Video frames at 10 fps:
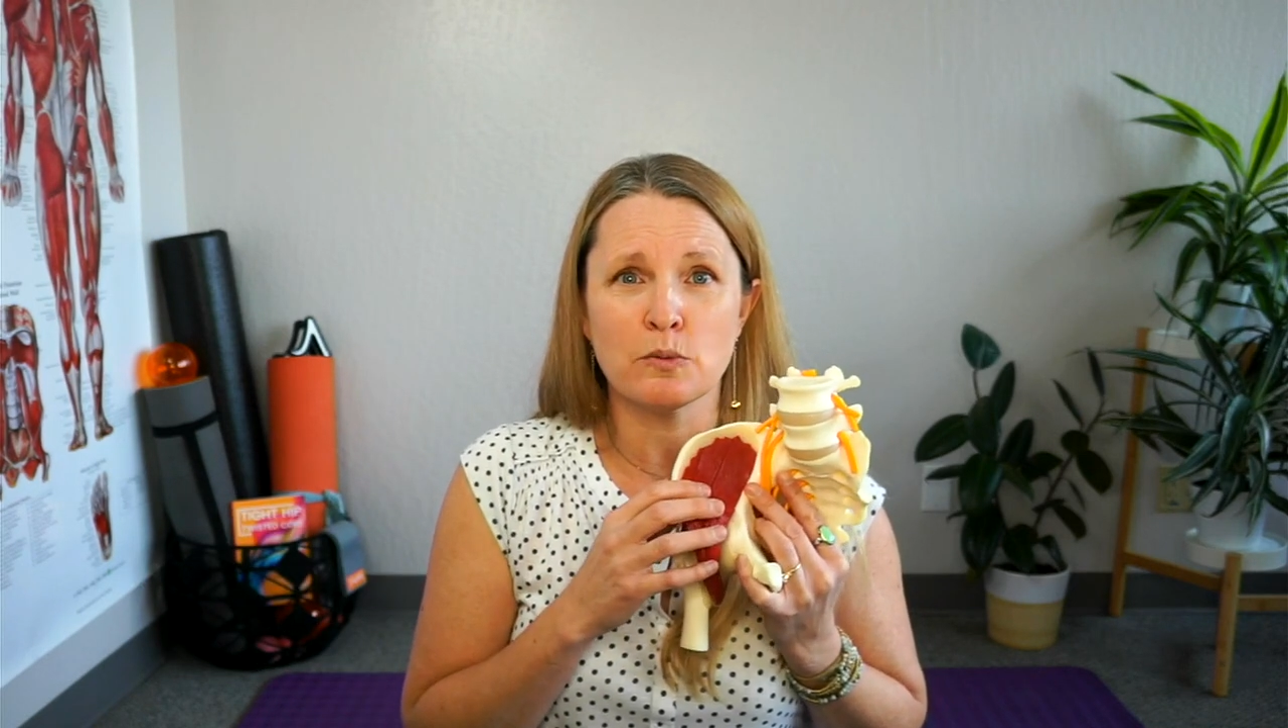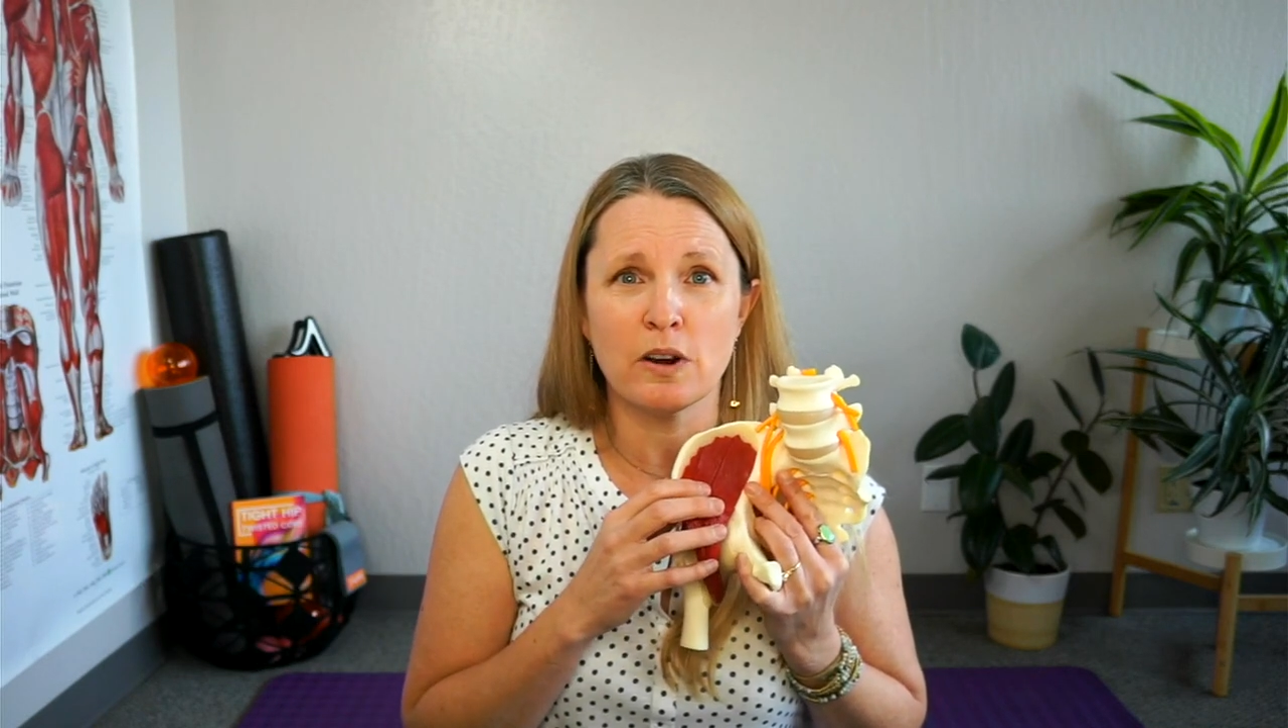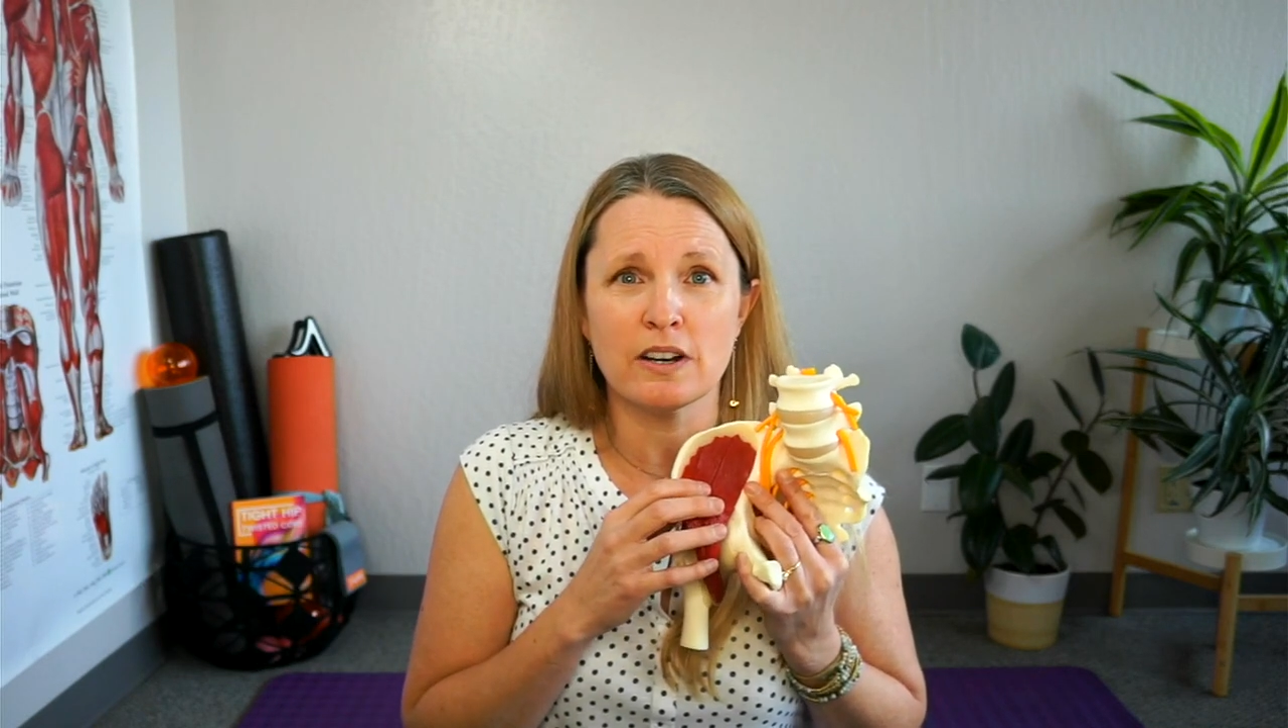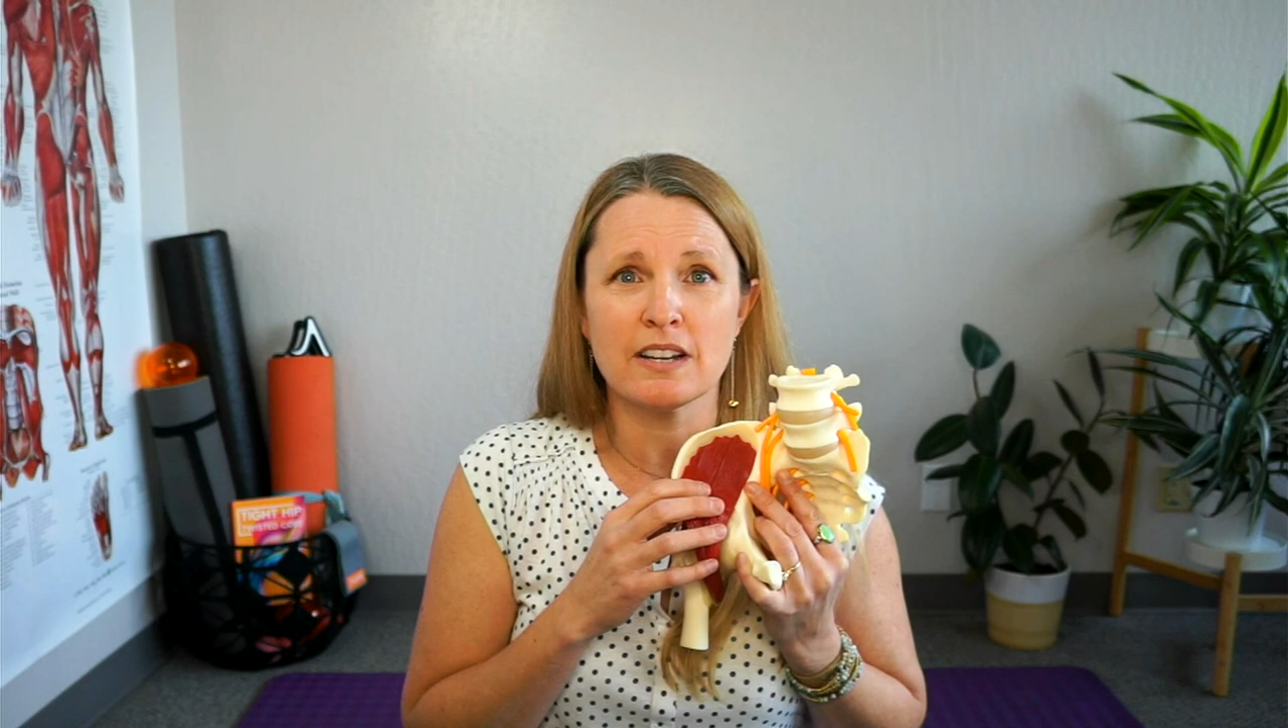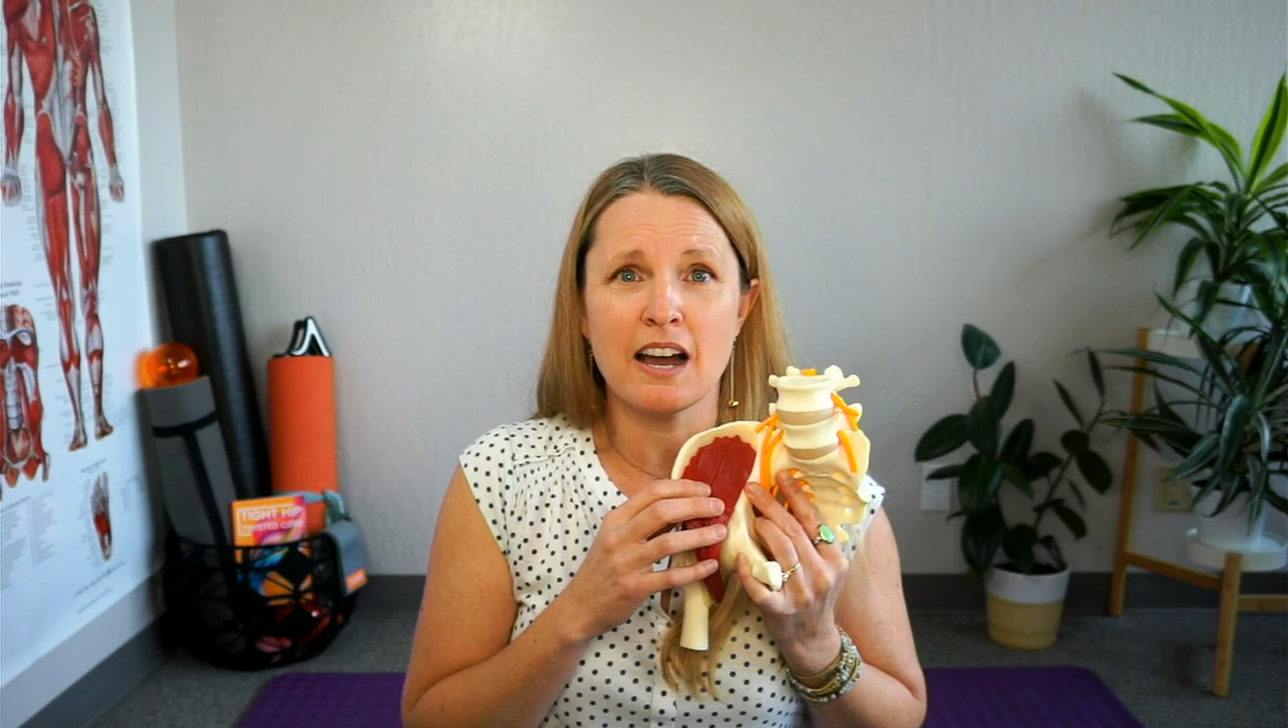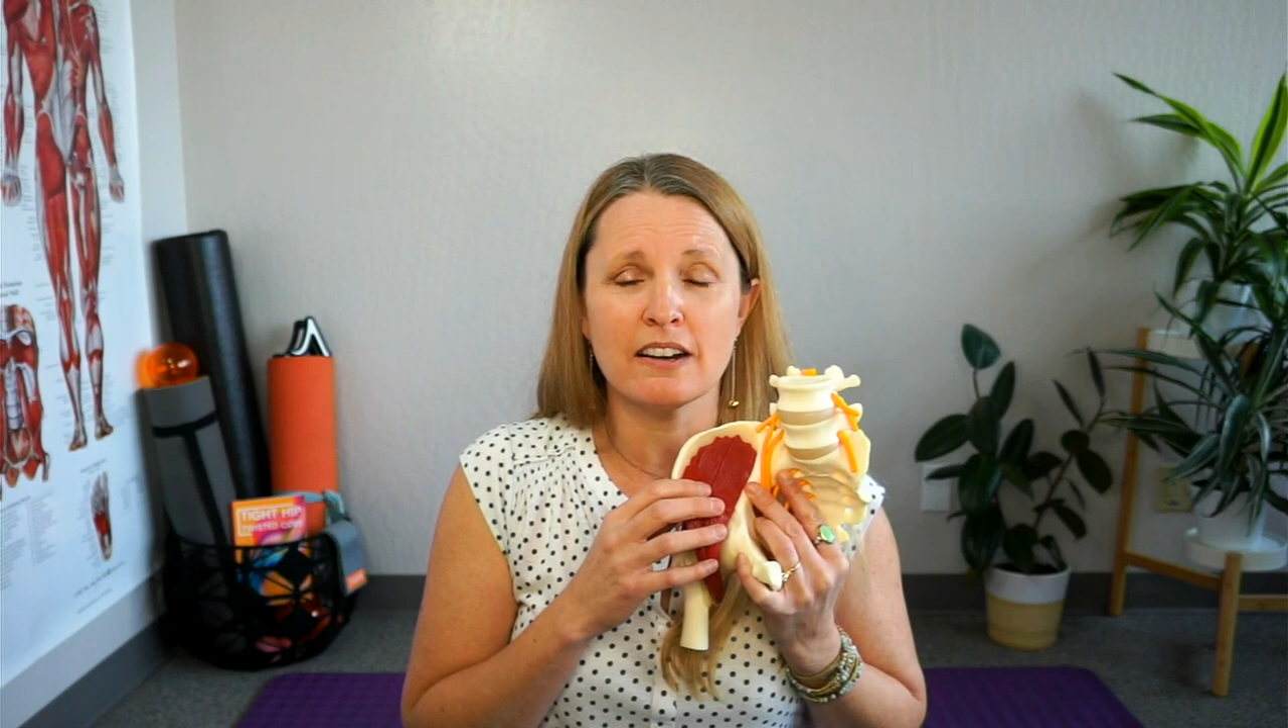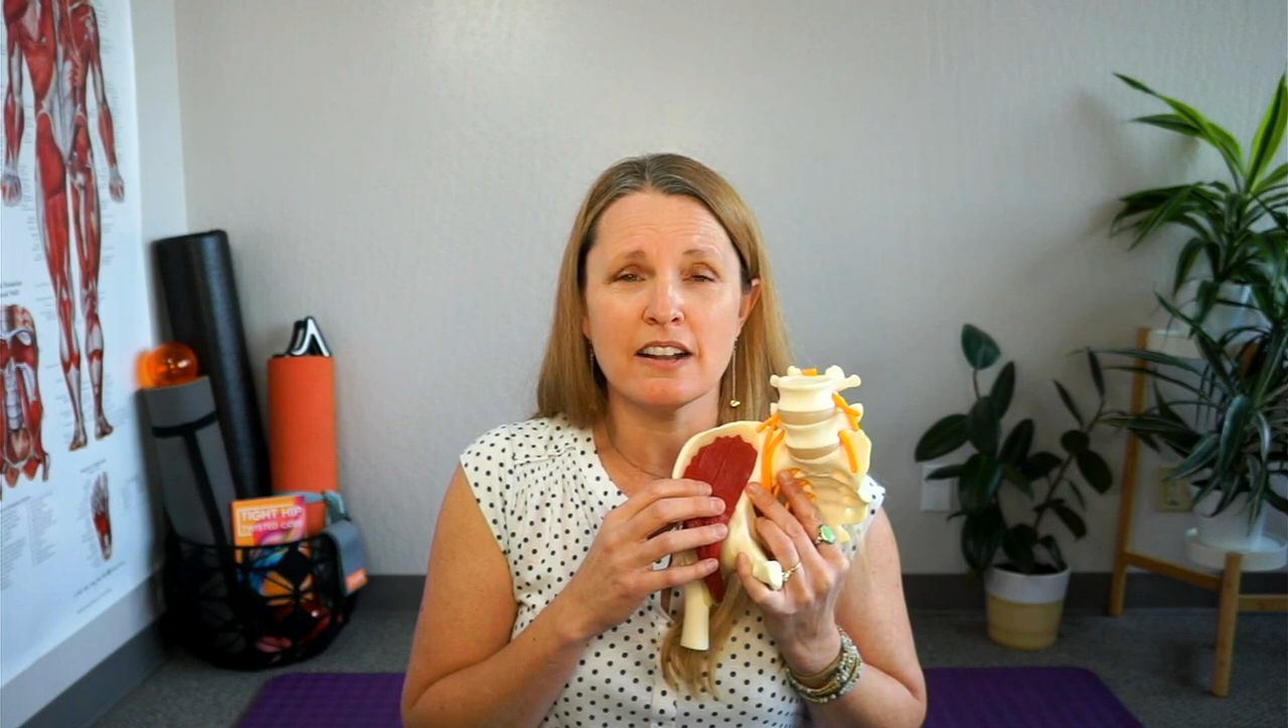worked on.